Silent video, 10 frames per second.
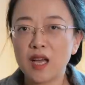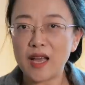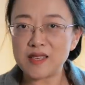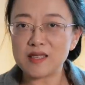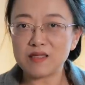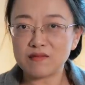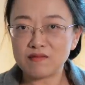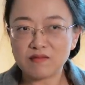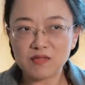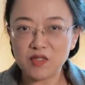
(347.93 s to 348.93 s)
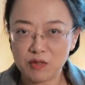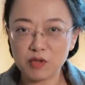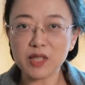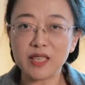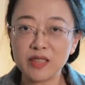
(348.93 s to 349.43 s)
as
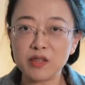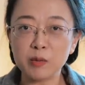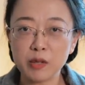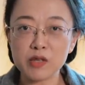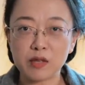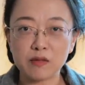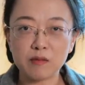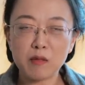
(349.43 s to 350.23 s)
anreally a new person.